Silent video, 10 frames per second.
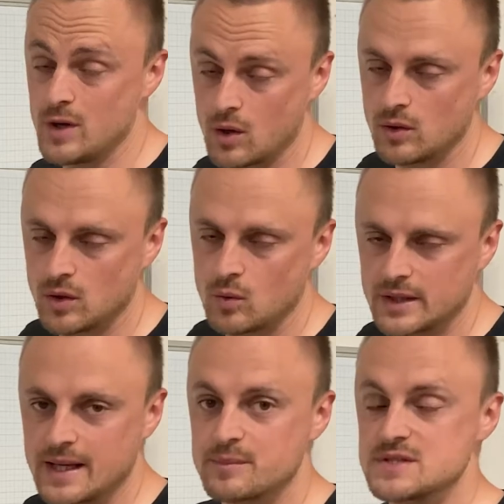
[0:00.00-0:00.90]
we all know
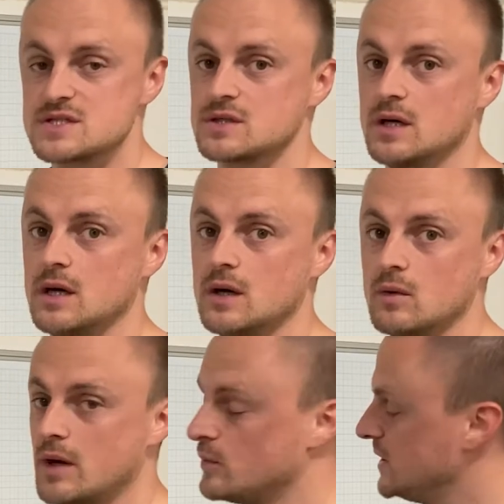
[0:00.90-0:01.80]
what happens
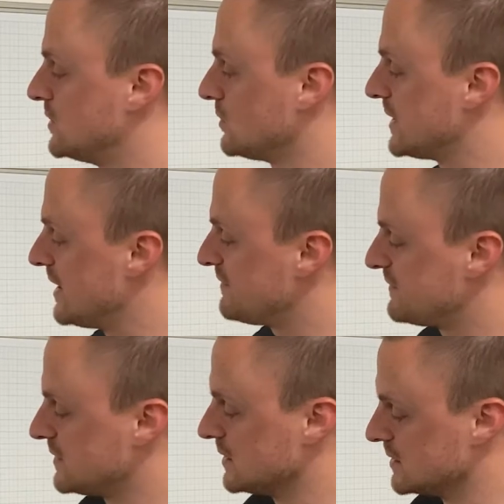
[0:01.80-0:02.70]
when we don't have
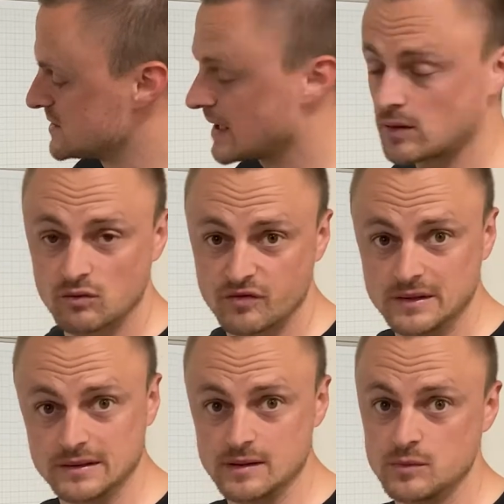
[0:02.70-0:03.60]
the cyclone
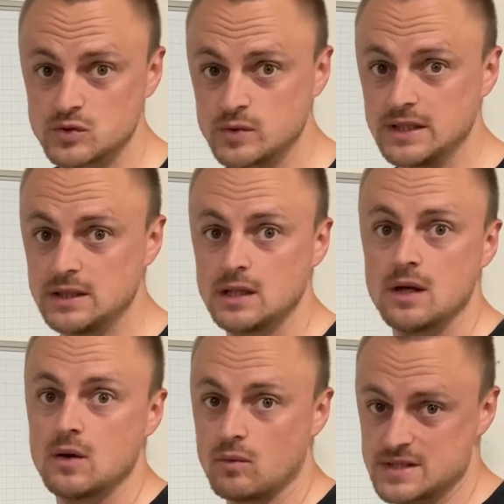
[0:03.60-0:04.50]
filter in between.
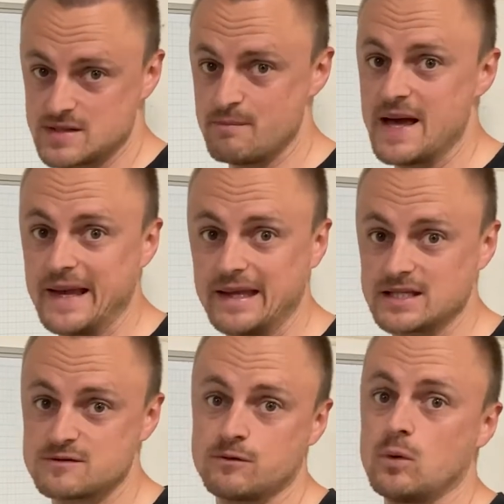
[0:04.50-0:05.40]
Once the bag
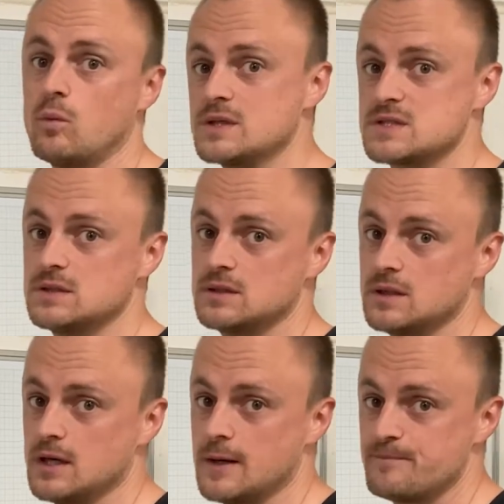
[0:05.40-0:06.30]
gets full, once
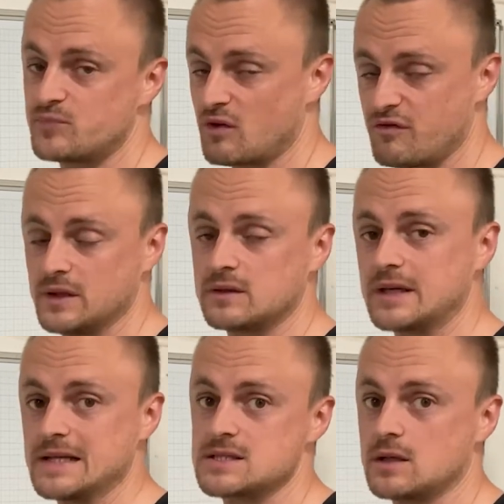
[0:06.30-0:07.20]
the filter
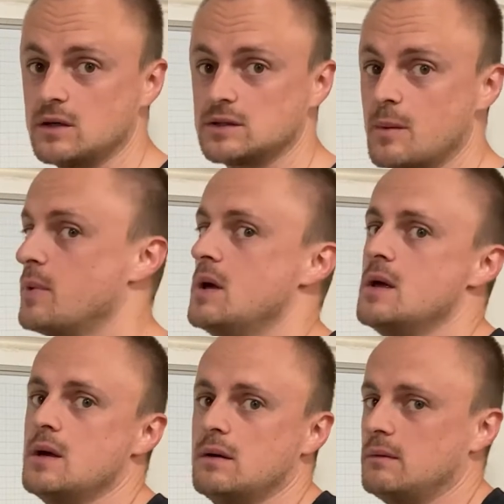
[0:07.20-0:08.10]
gets clogged up,
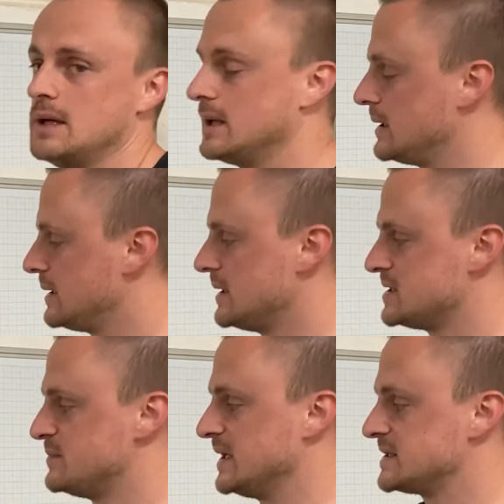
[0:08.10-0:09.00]
well,
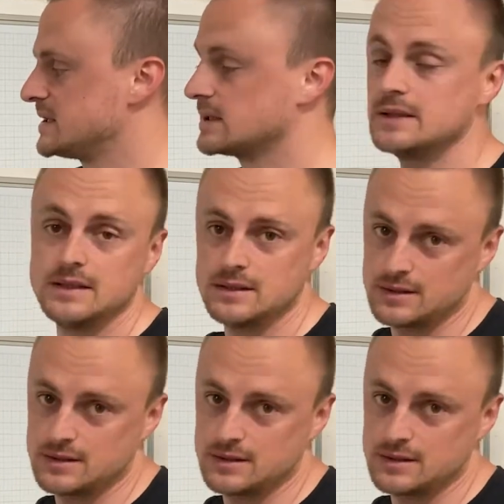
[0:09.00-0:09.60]
it's basically